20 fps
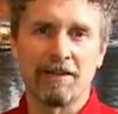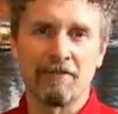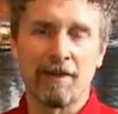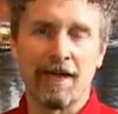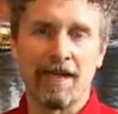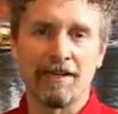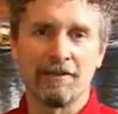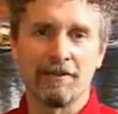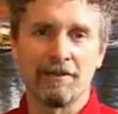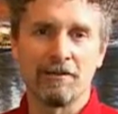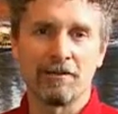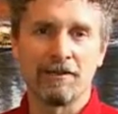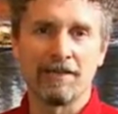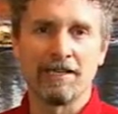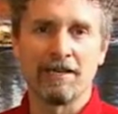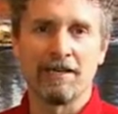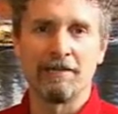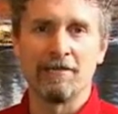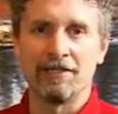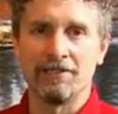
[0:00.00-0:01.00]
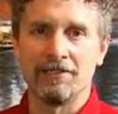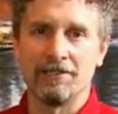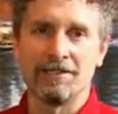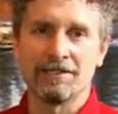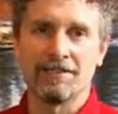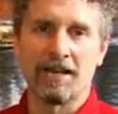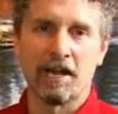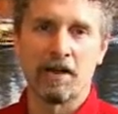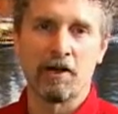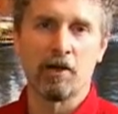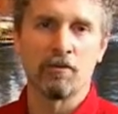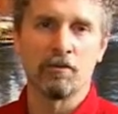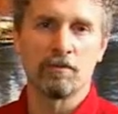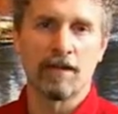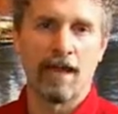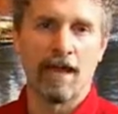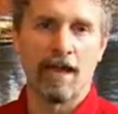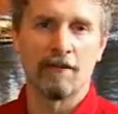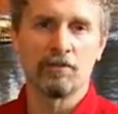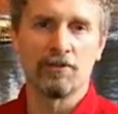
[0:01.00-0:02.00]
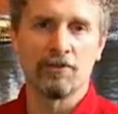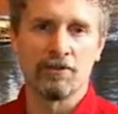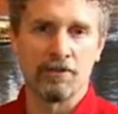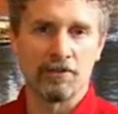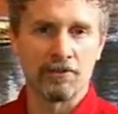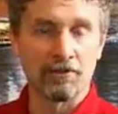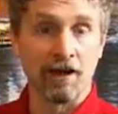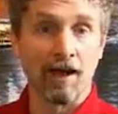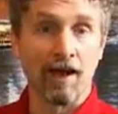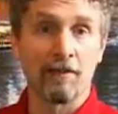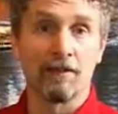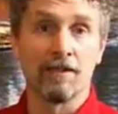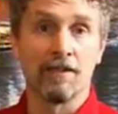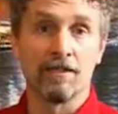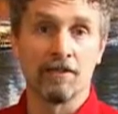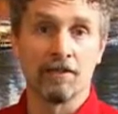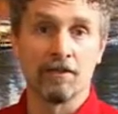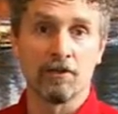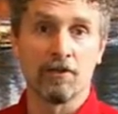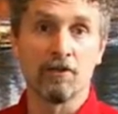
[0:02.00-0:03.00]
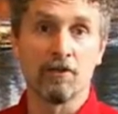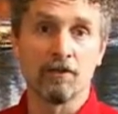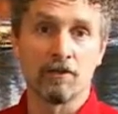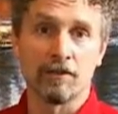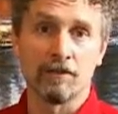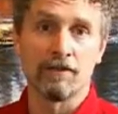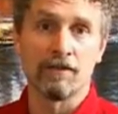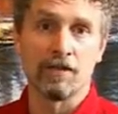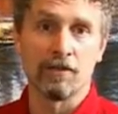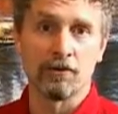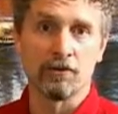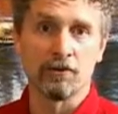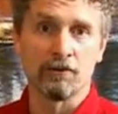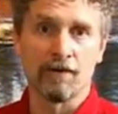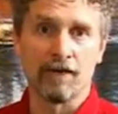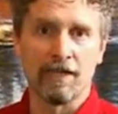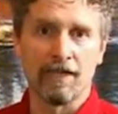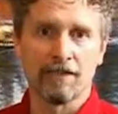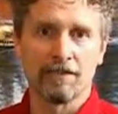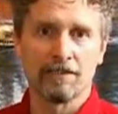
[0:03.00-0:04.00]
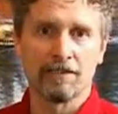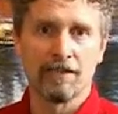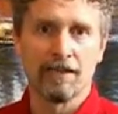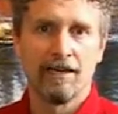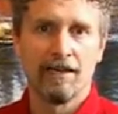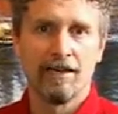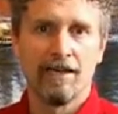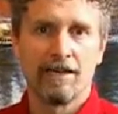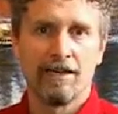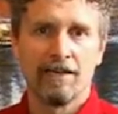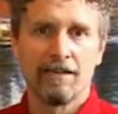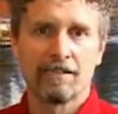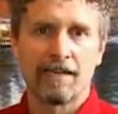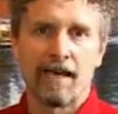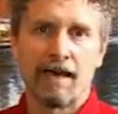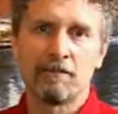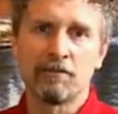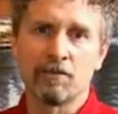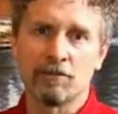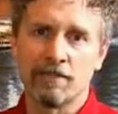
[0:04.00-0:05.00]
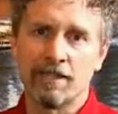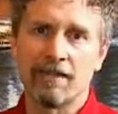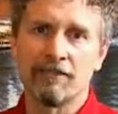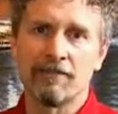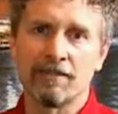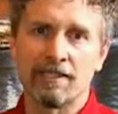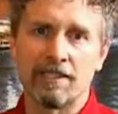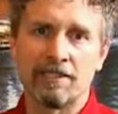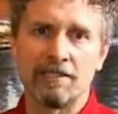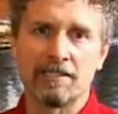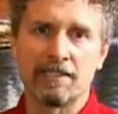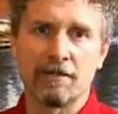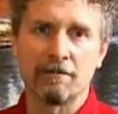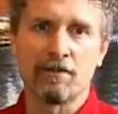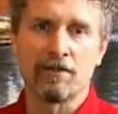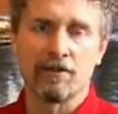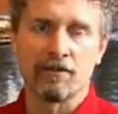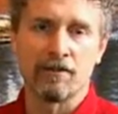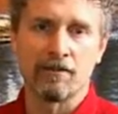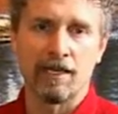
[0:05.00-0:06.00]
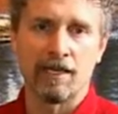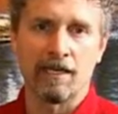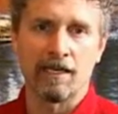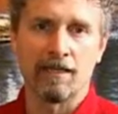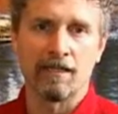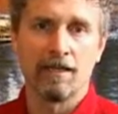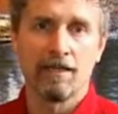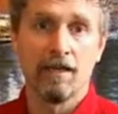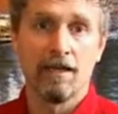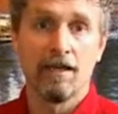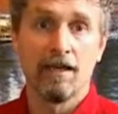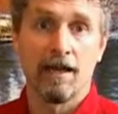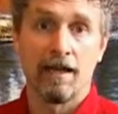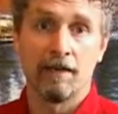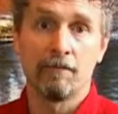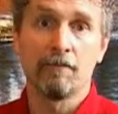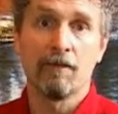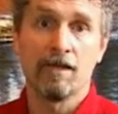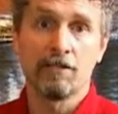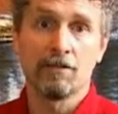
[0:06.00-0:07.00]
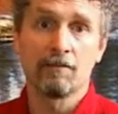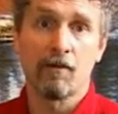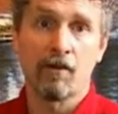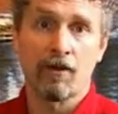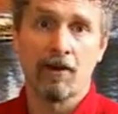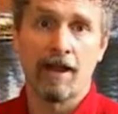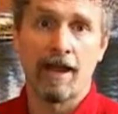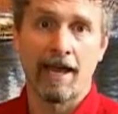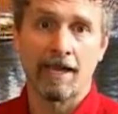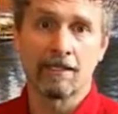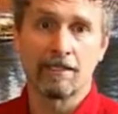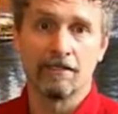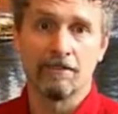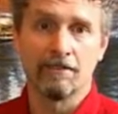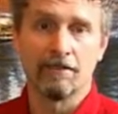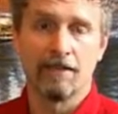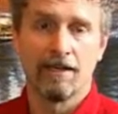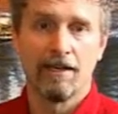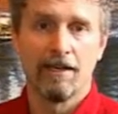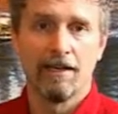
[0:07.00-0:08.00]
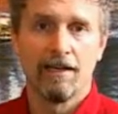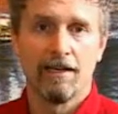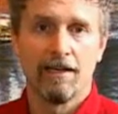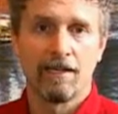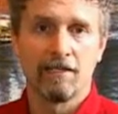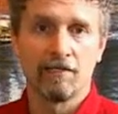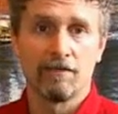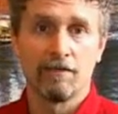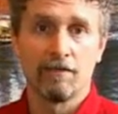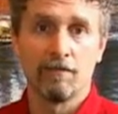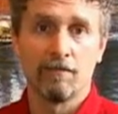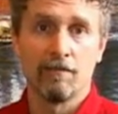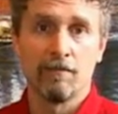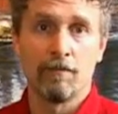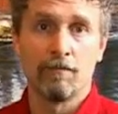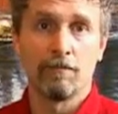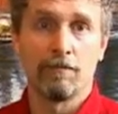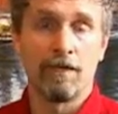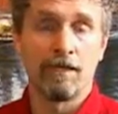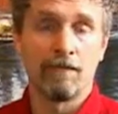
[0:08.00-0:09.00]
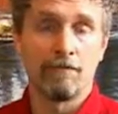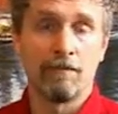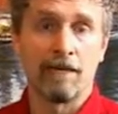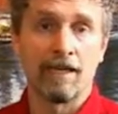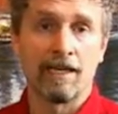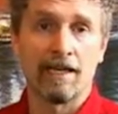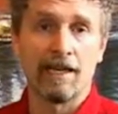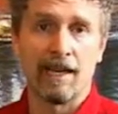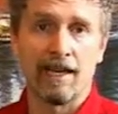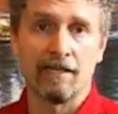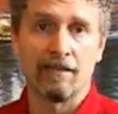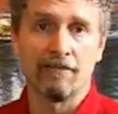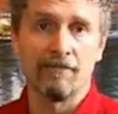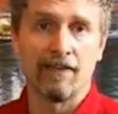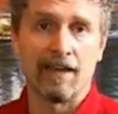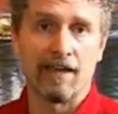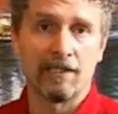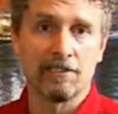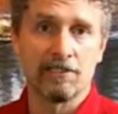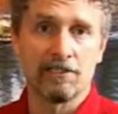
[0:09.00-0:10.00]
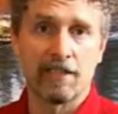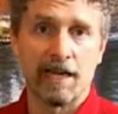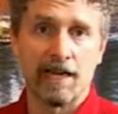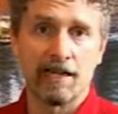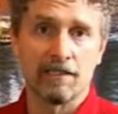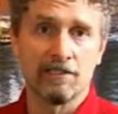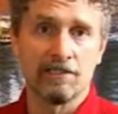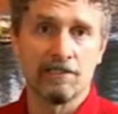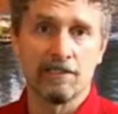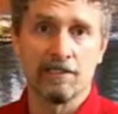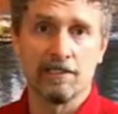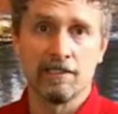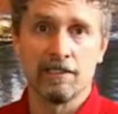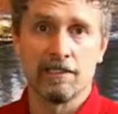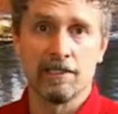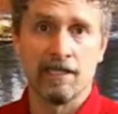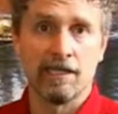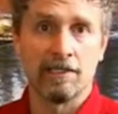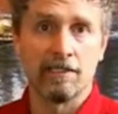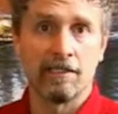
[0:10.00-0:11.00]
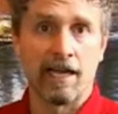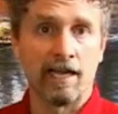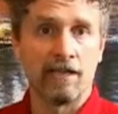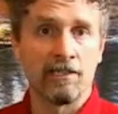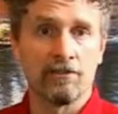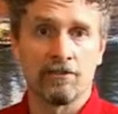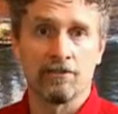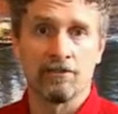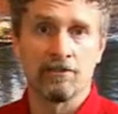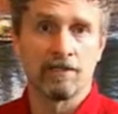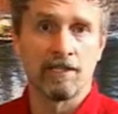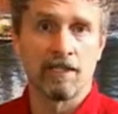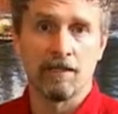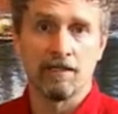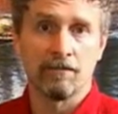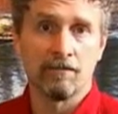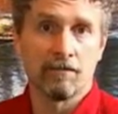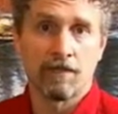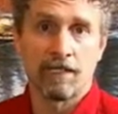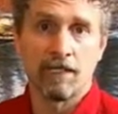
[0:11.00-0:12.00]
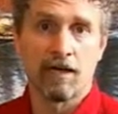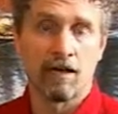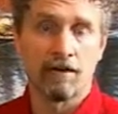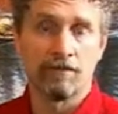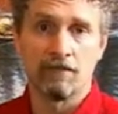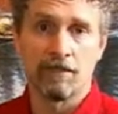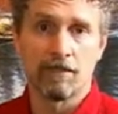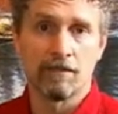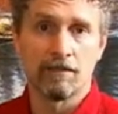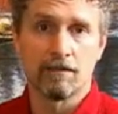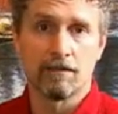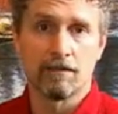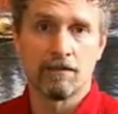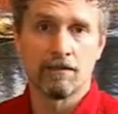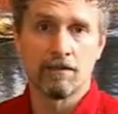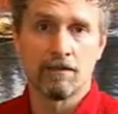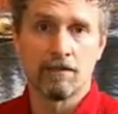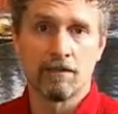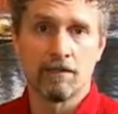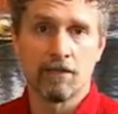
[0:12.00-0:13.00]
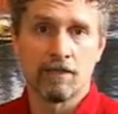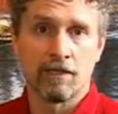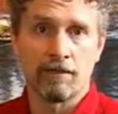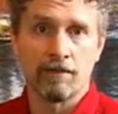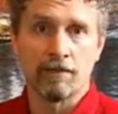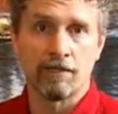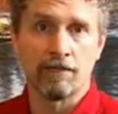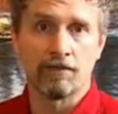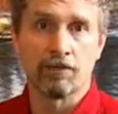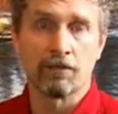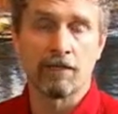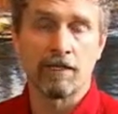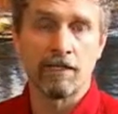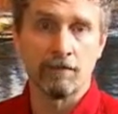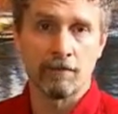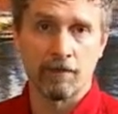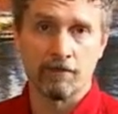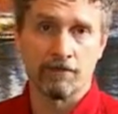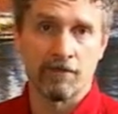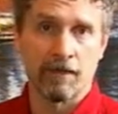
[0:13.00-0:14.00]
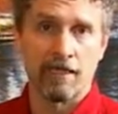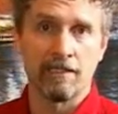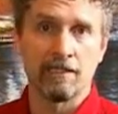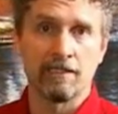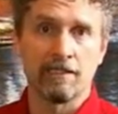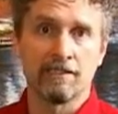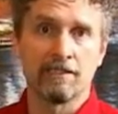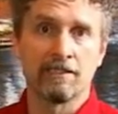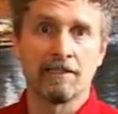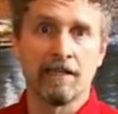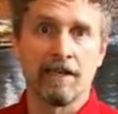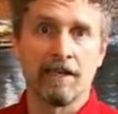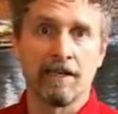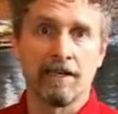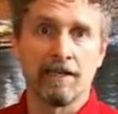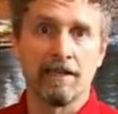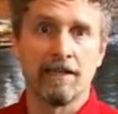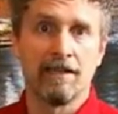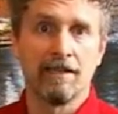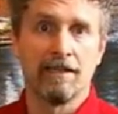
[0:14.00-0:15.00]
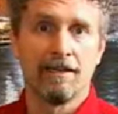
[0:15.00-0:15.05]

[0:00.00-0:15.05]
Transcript: I've painted three images that I hope capture the drama and the lure of the Old West. Times were definitely simpler then and much more active, as men had to face challenges and dangers that we often don't even dream of facing today.